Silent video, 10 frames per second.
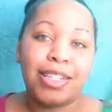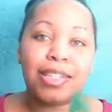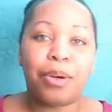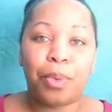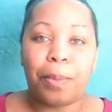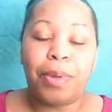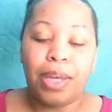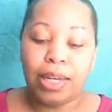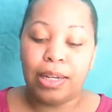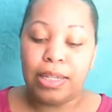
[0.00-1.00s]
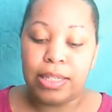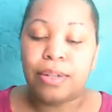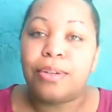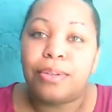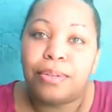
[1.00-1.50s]
just stuck with pink
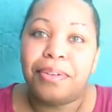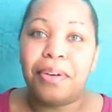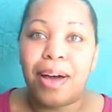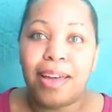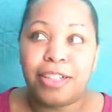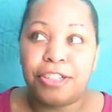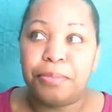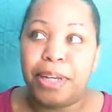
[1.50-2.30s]
until, you know, I actually